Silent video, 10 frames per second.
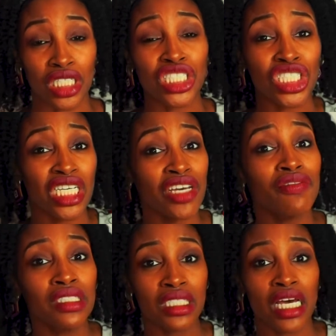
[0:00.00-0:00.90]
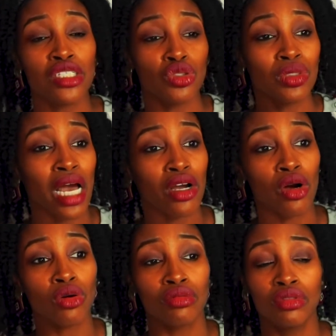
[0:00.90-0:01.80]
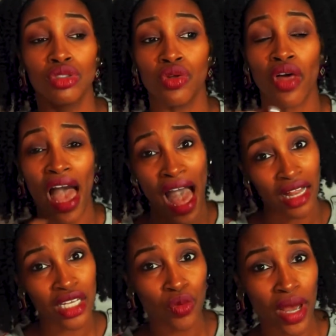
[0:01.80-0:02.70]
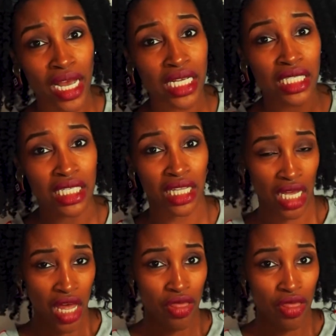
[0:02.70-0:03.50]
And she even said, do not go to the alleyways and